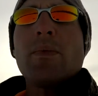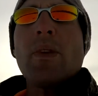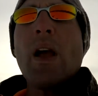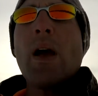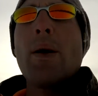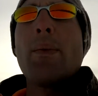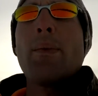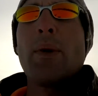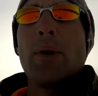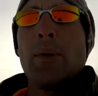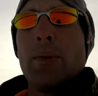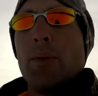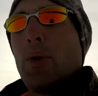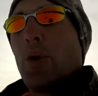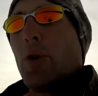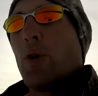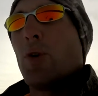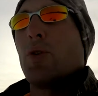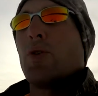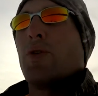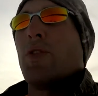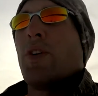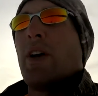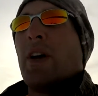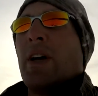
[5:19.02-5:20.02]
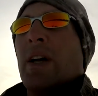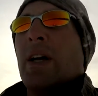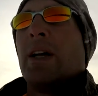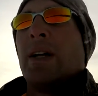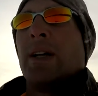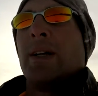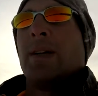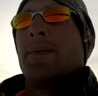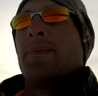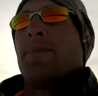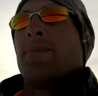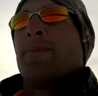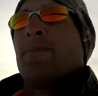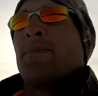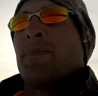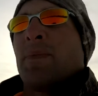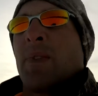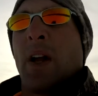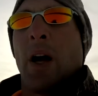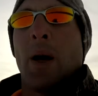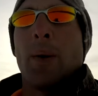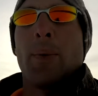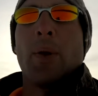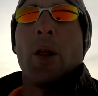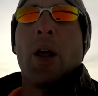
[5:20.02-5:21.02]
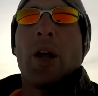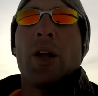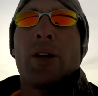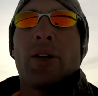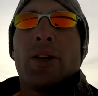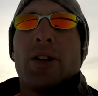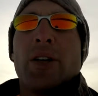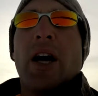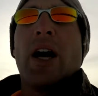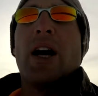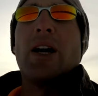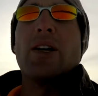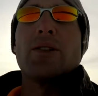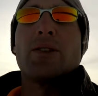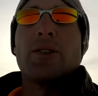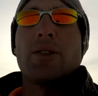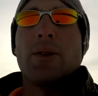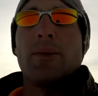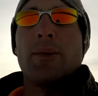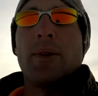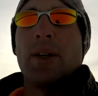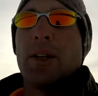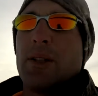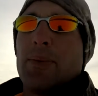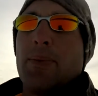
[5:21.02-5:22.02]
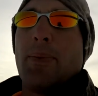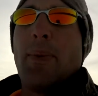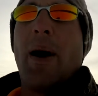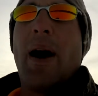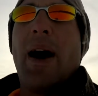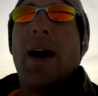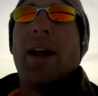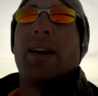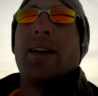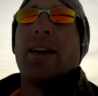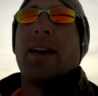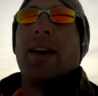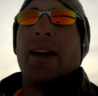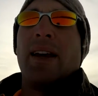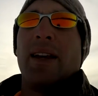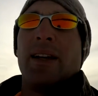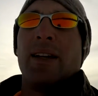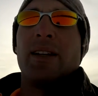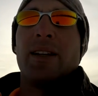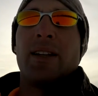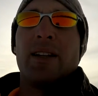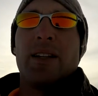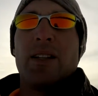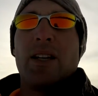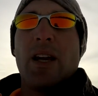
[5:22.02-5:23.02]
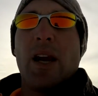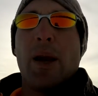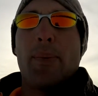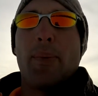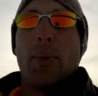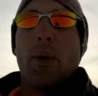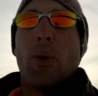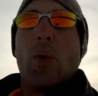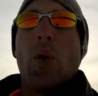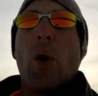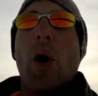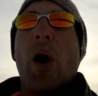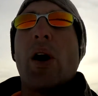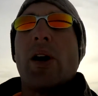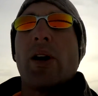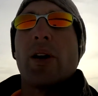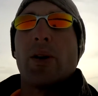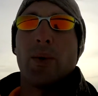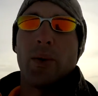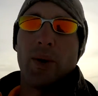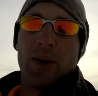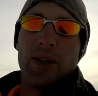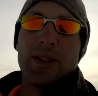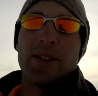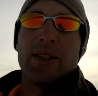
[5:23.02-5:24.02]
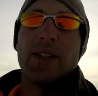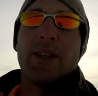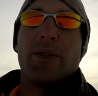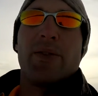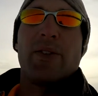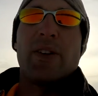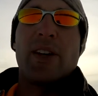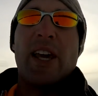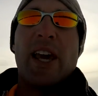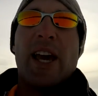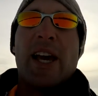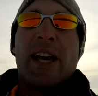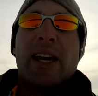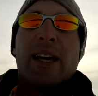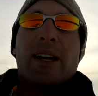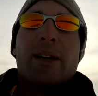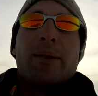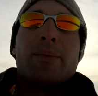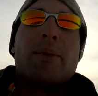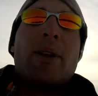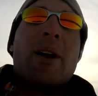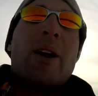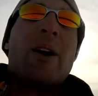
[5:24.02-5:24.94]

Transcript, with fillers: I'm gonna move a couple hundred yards from this spot into the deeper water. We're gonna see if we can't get them